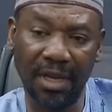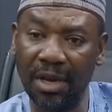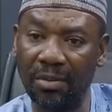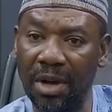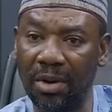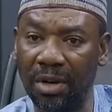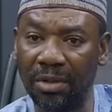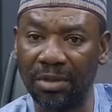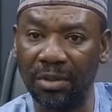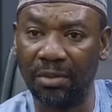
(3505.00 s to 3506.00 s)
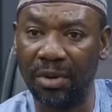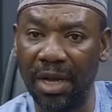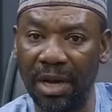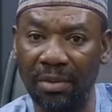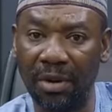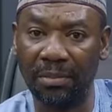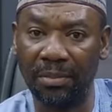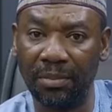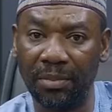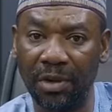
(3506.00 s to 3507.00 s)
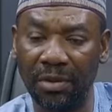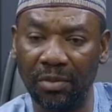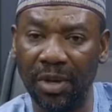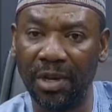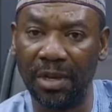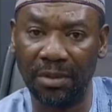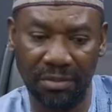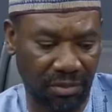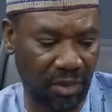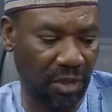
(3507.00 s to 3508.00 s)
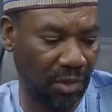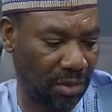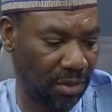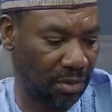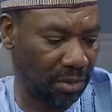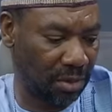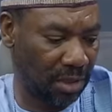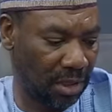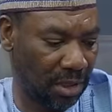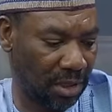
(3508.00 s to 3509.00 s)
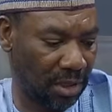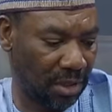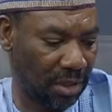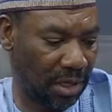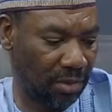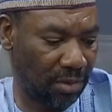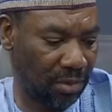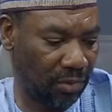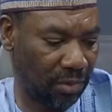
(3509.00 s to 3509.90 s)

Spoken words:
get one console where I want where you, the